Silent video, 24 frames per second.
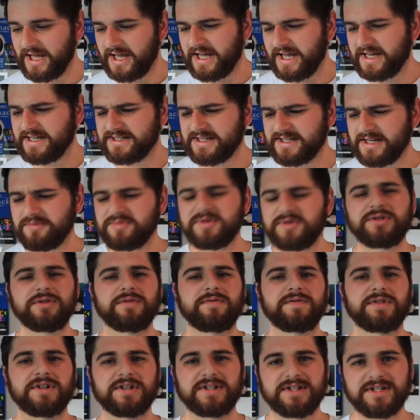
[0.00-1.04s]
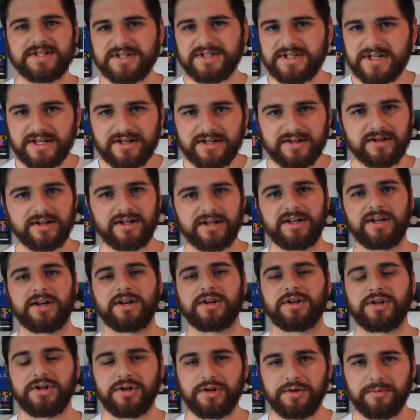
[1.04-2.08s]
He seems to have just steadily
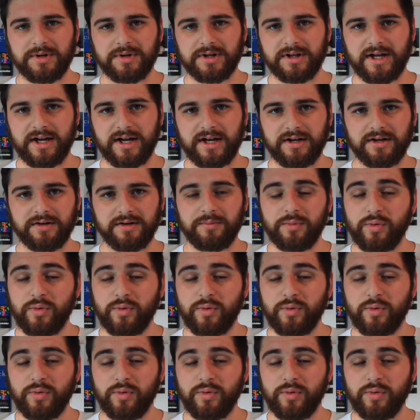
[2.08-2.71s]
accumulated